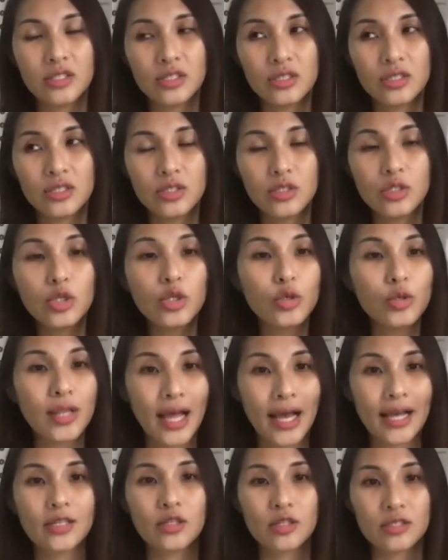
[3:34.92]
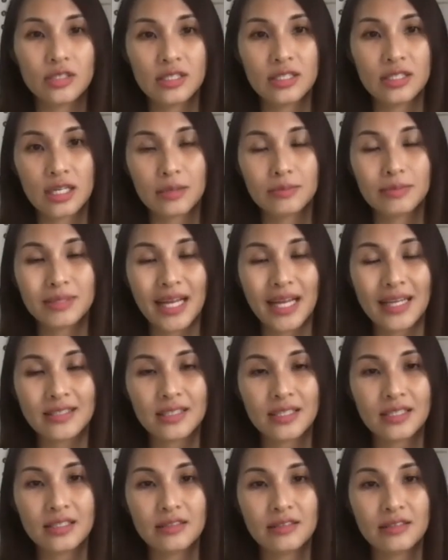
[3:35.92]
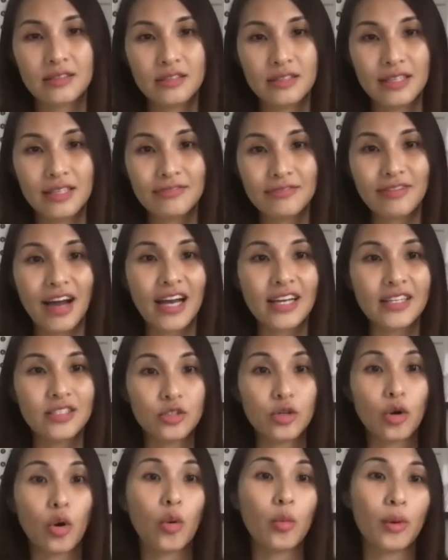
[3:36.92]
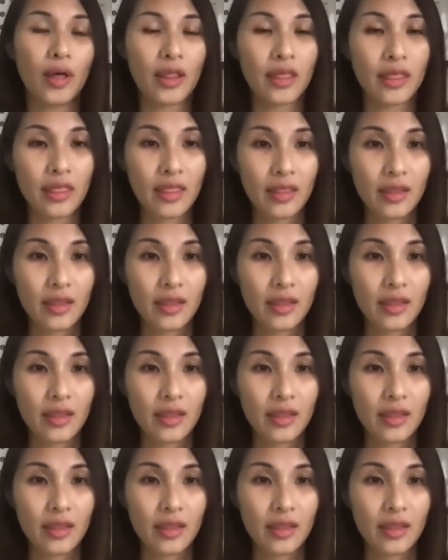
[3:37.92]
you let your circumstances define your worth.